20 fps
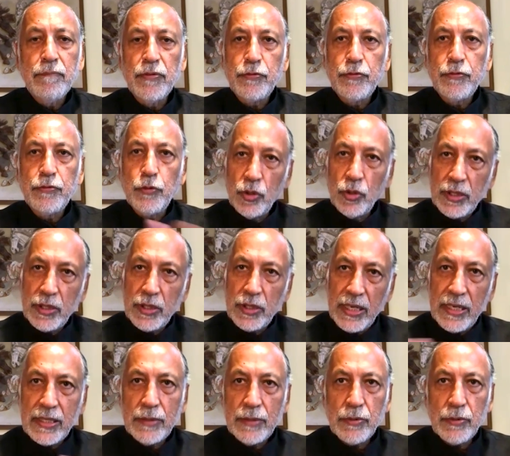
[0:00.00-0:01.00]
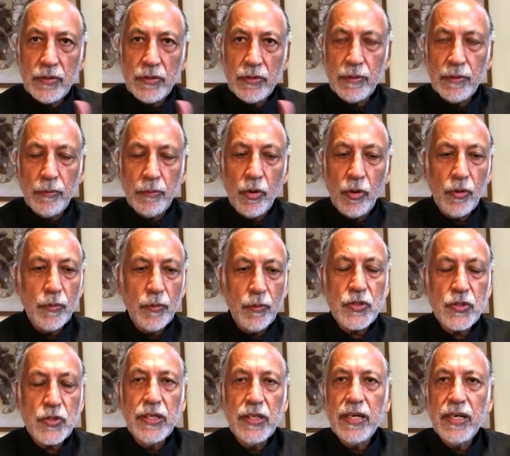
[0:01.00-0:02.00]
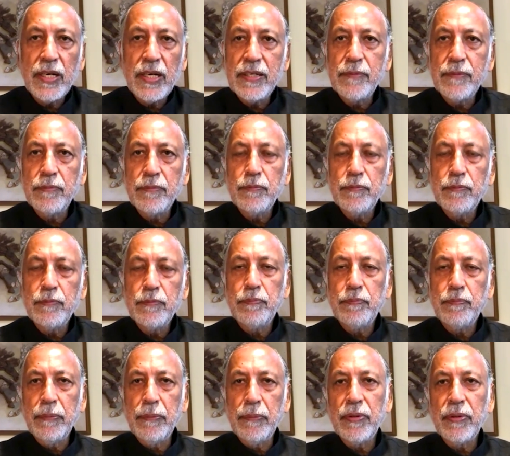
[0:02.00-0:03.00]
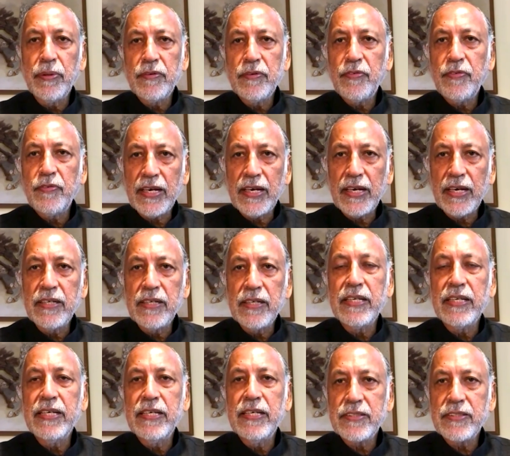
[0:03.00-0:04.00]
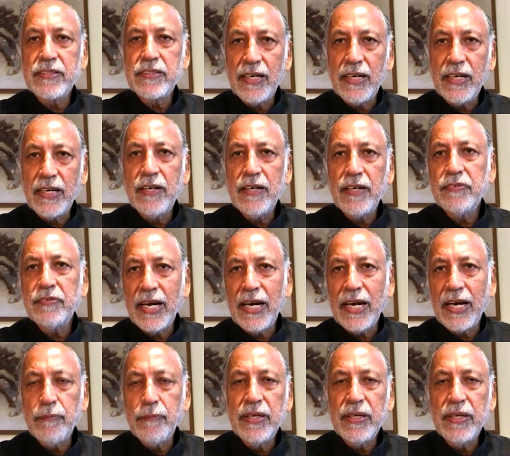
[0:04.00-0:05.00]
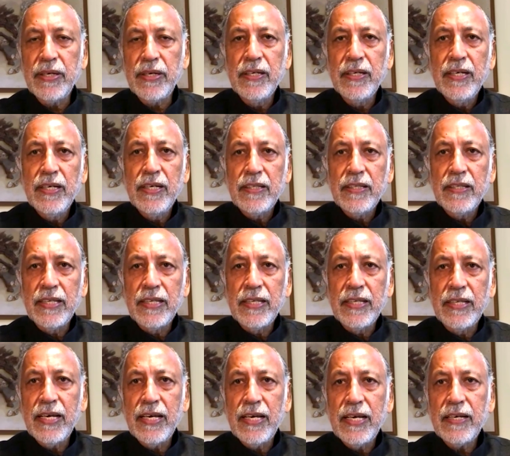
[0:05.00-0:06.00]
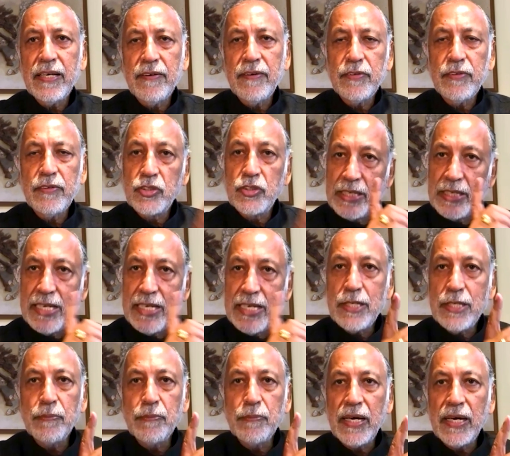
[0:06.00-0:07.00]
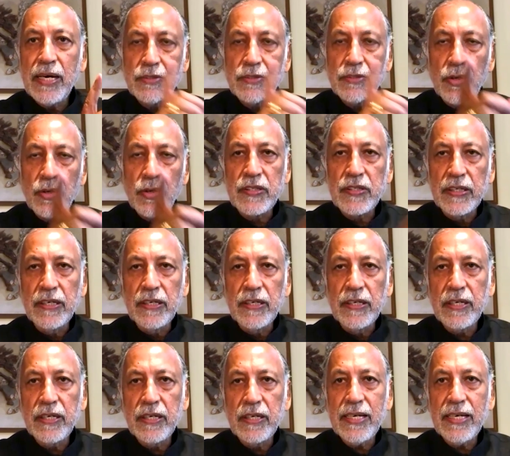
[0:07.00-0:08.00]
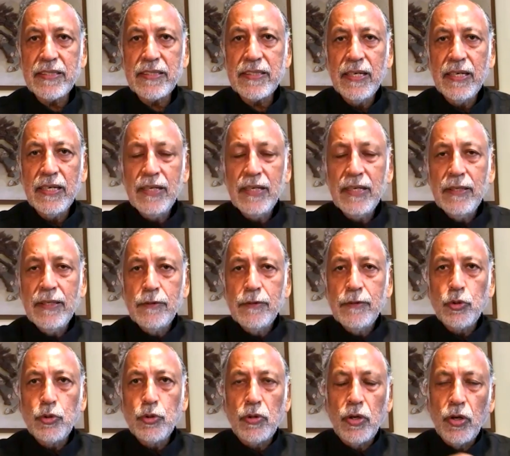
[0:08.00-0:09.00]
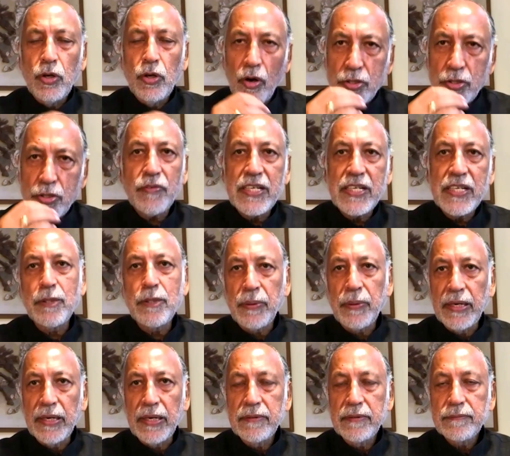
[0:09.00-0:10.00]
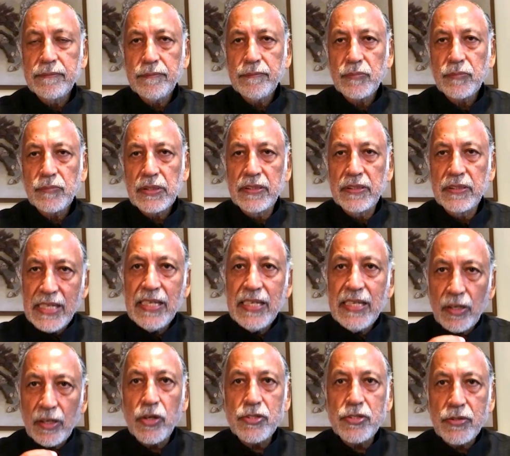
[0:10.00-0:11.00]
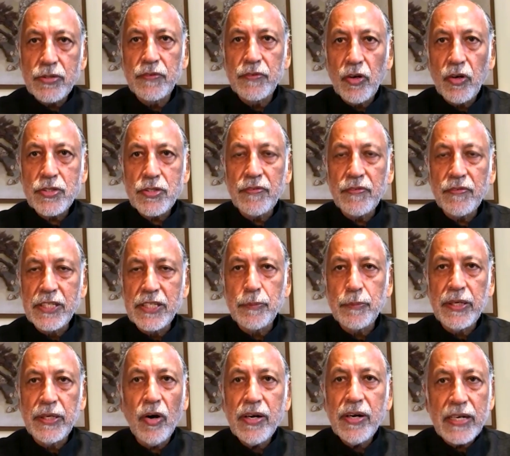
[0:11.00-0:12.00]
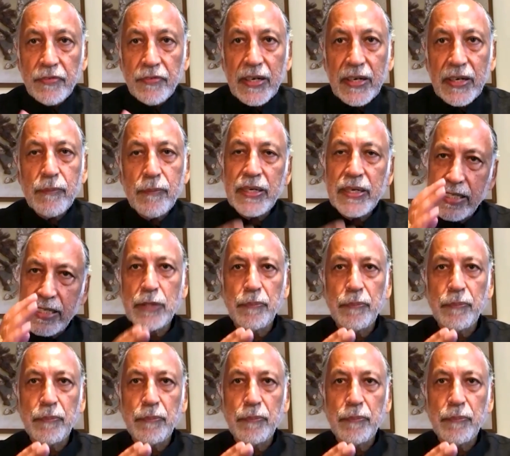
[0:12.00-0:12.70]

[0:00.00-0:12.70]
Before that, there were almost three hundred people, faculty, staff, admin, there since March, not a single case. So lots of discipline, really a lots of lots of discipline, not difficult, but discipline.